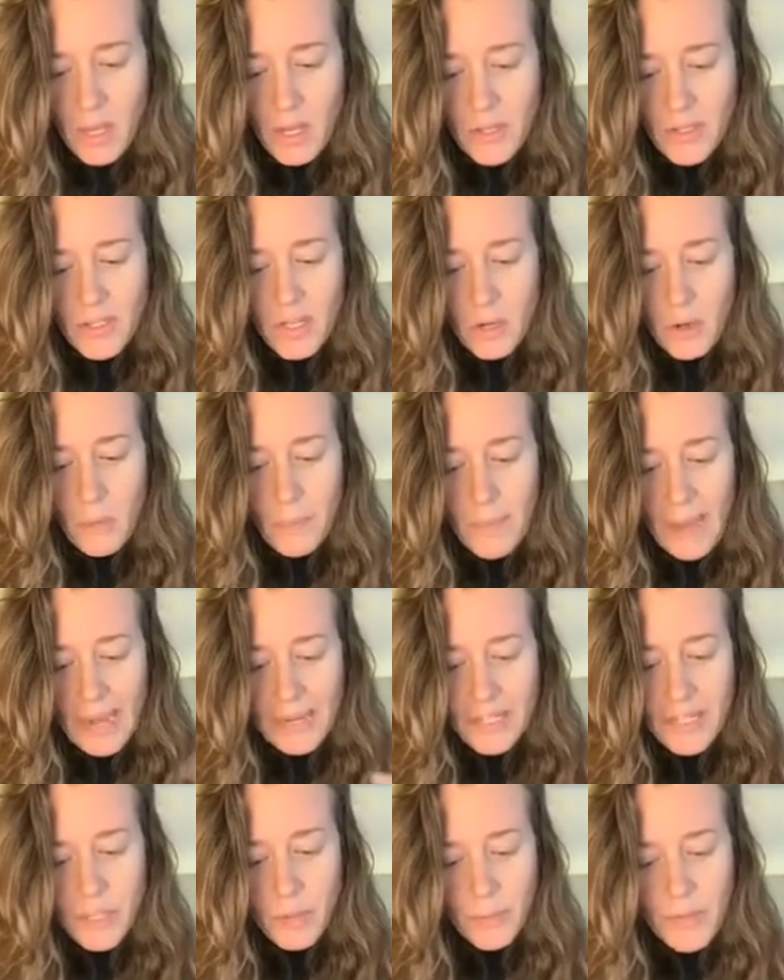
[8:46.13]
So
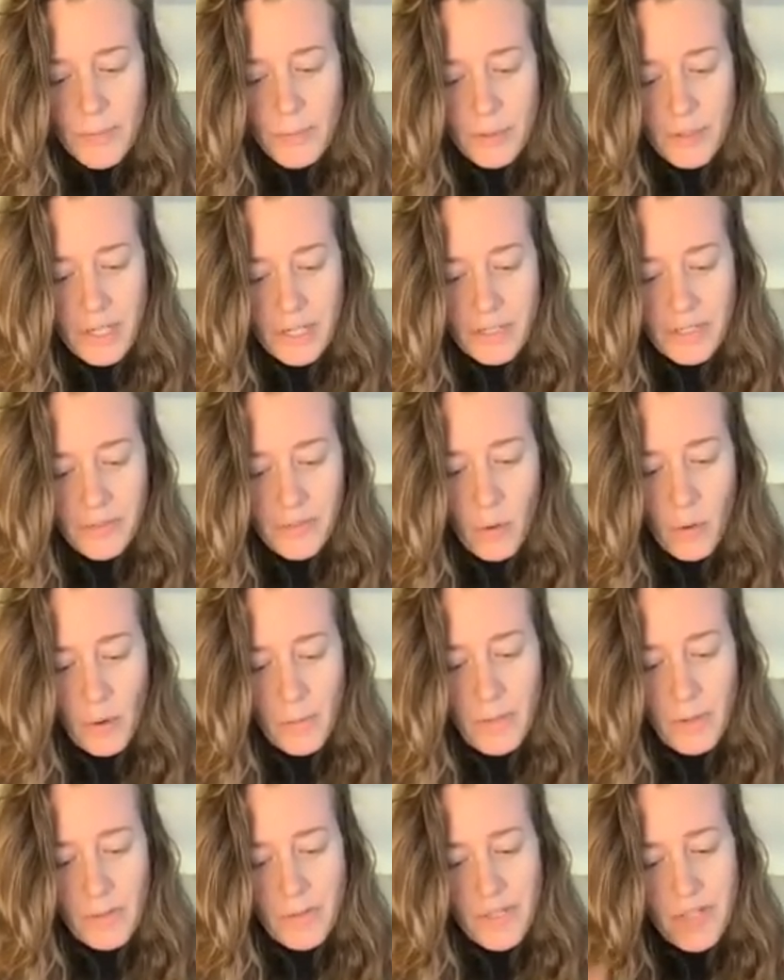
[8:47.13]
back to the reproductive
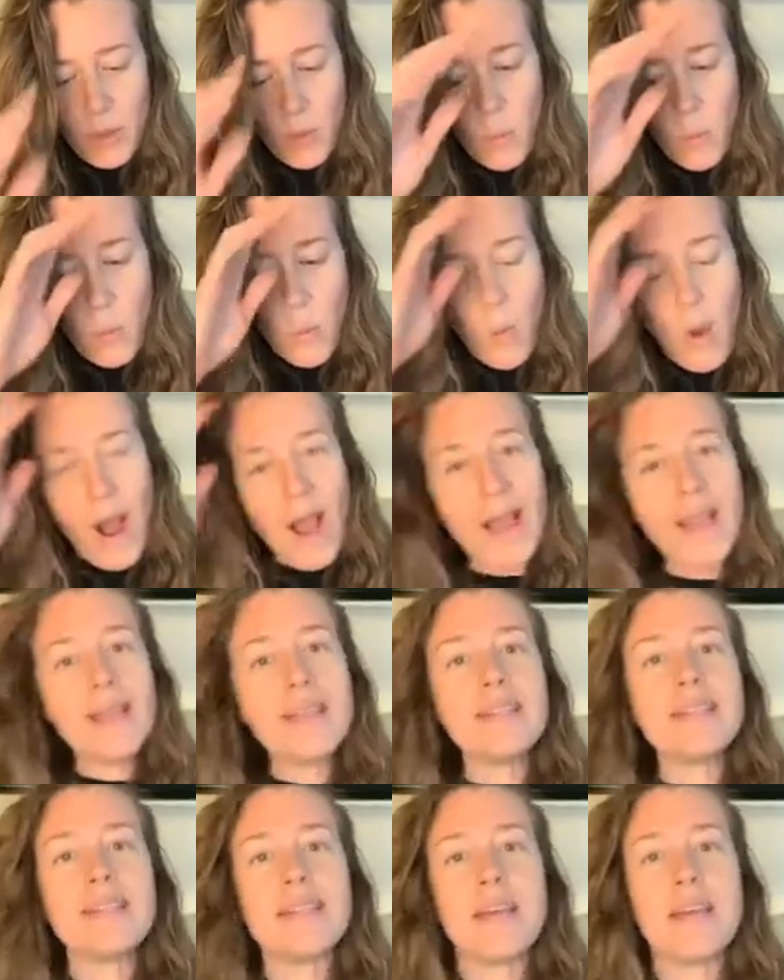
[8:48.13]
hormones. So why
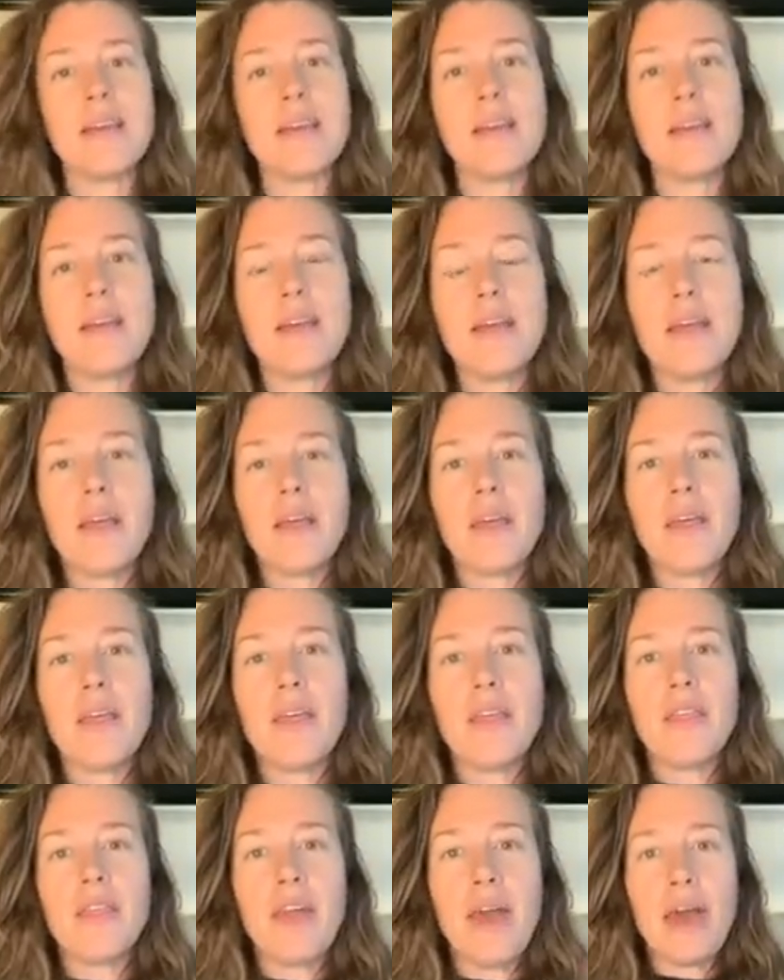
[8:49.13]
is it
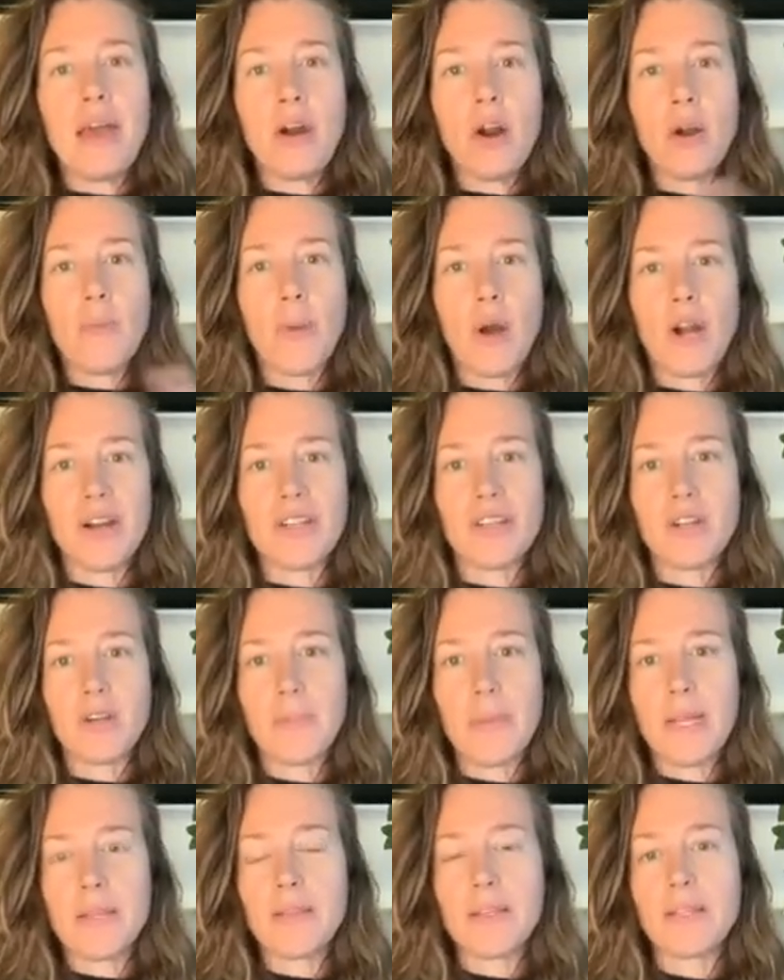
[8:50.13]
that our bodies are
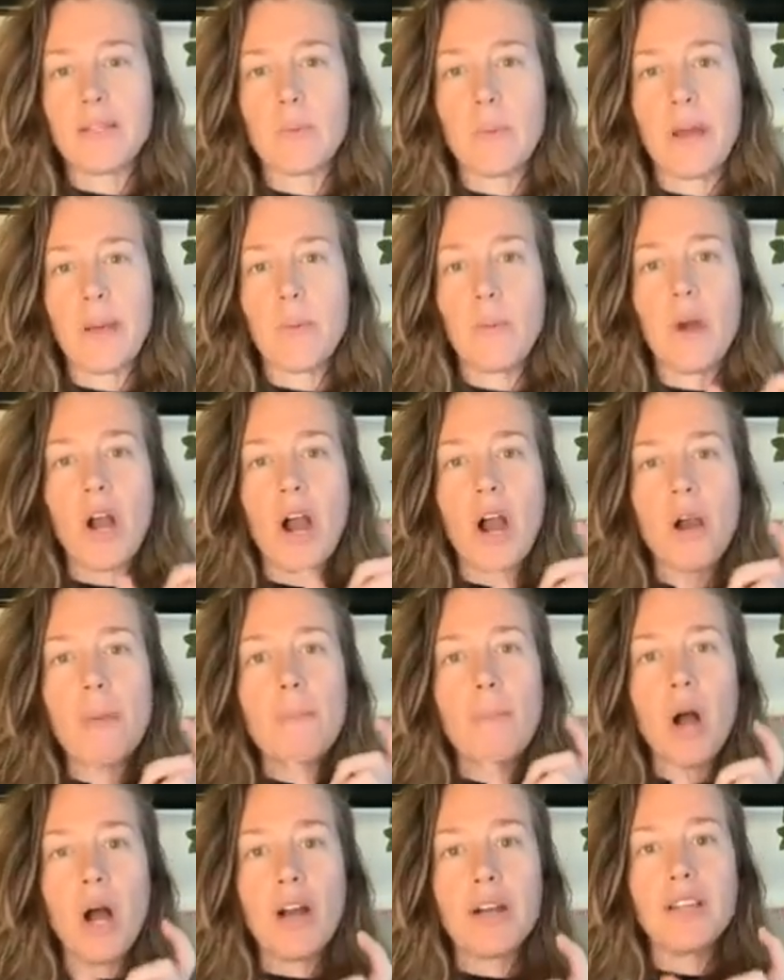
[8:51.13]
made this way? Well, our
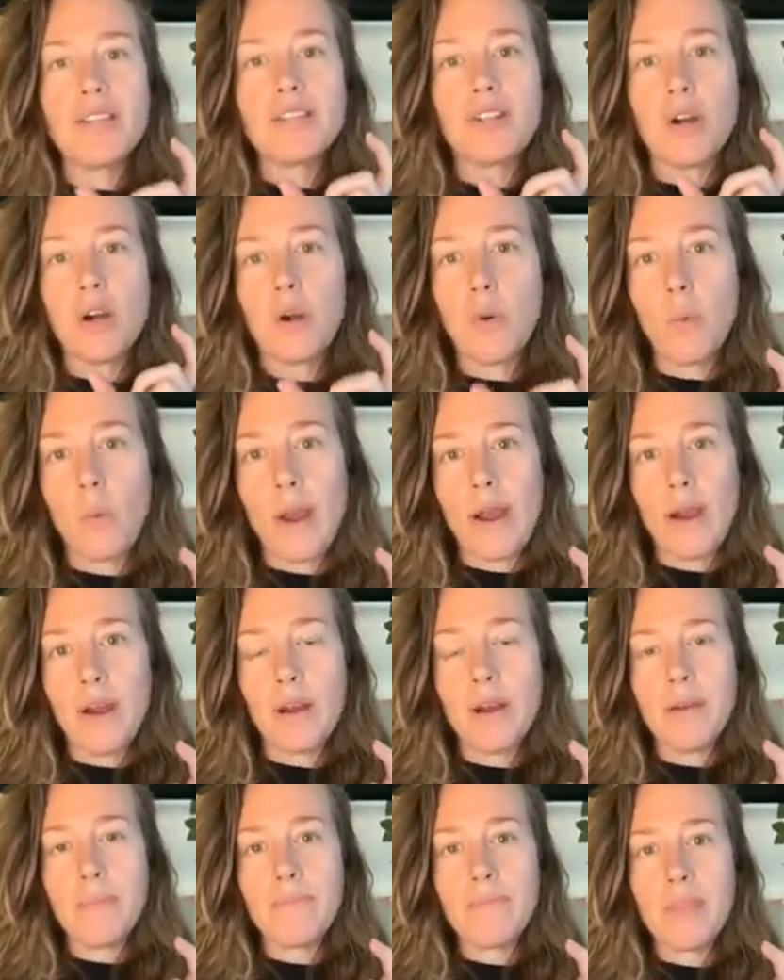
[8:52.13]
bodies are
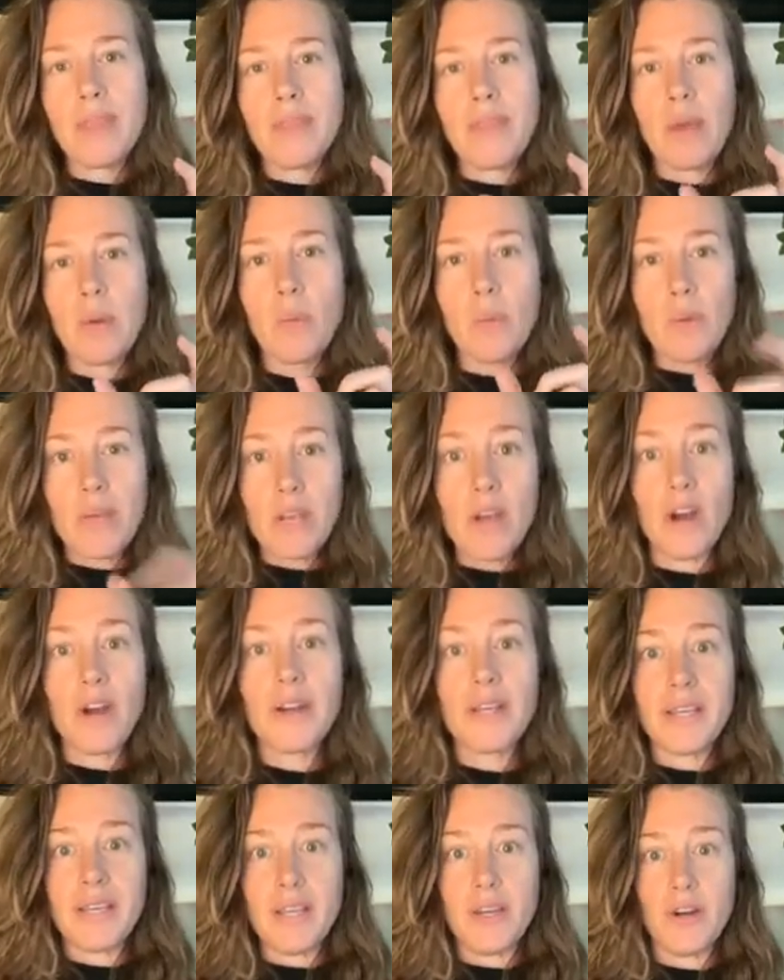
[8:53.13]
aware that we are
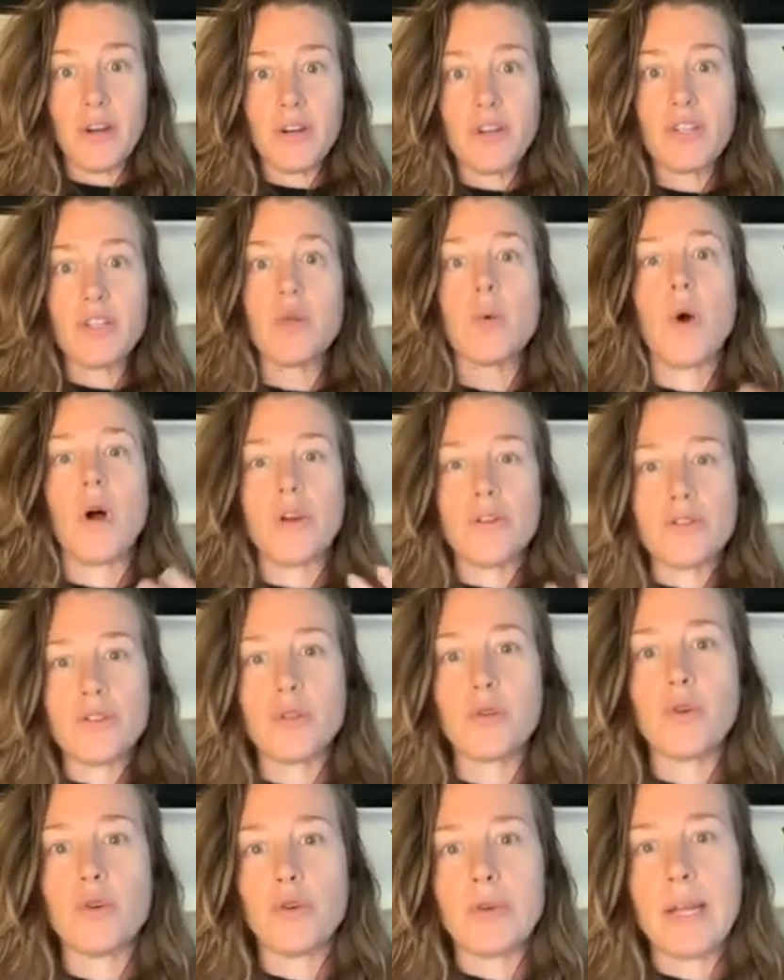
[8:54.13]
here to
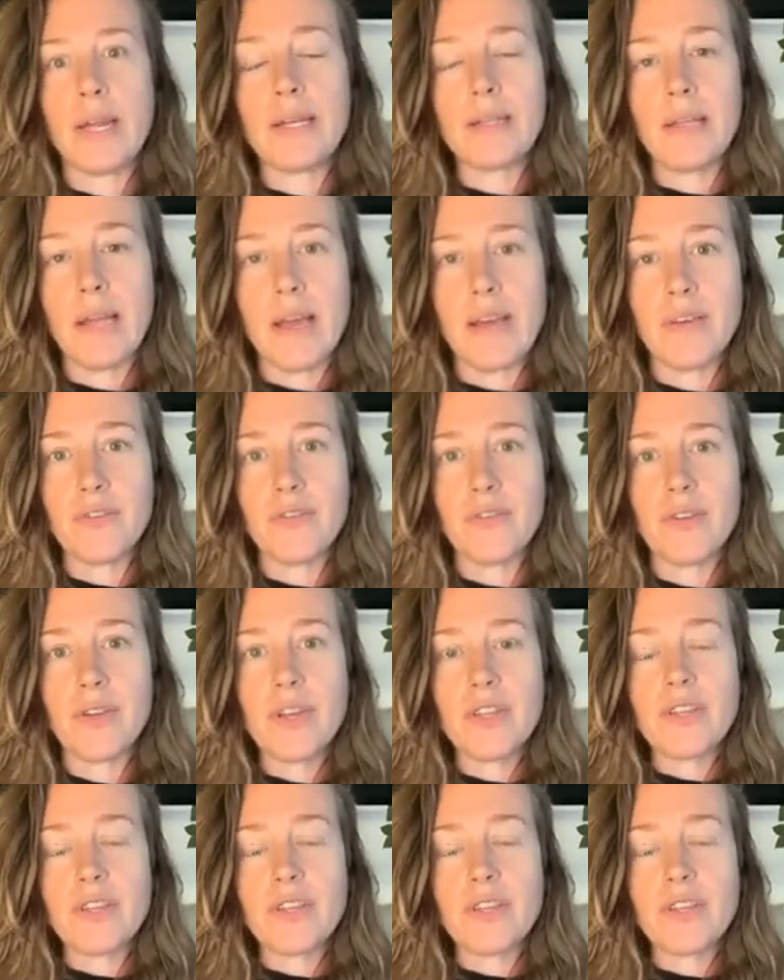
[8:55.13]
also create life.